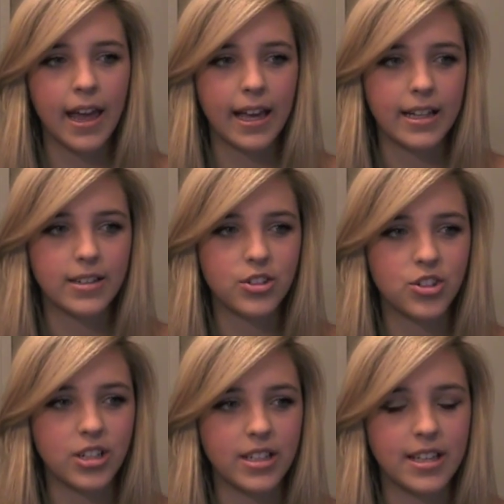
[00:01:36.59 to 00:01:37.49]
and
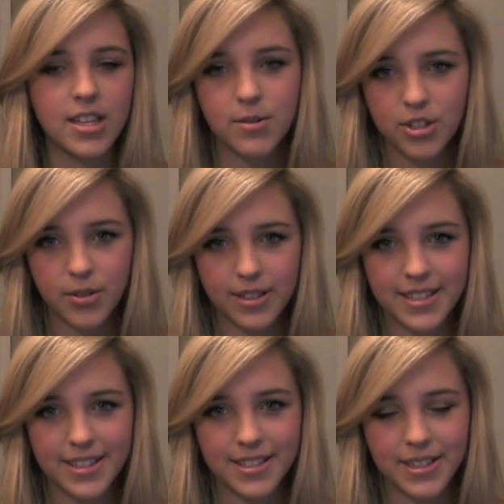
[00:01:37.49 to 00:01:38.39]
she does what she
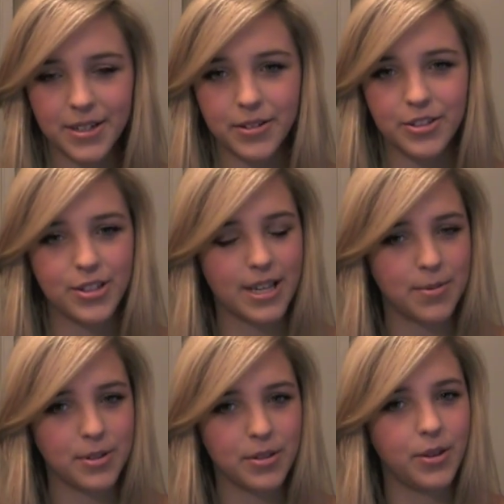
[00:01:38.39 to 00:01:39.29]
wants to do, and she's
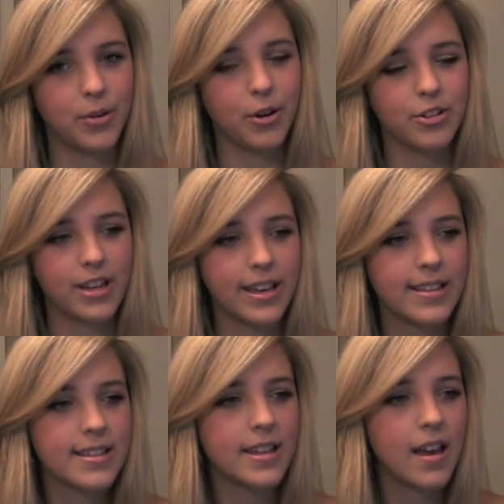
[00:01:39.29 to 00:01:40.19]
absolutely
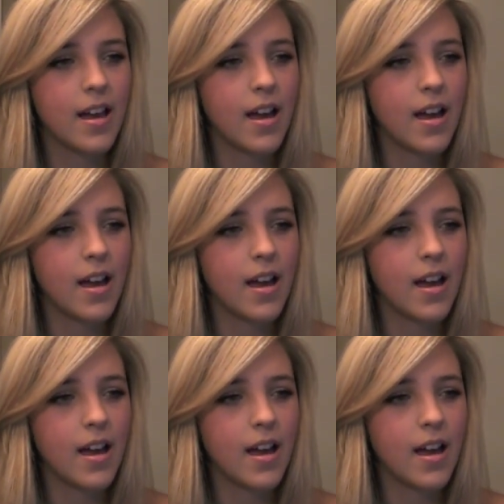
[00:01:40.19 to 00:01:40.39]
gorgeous.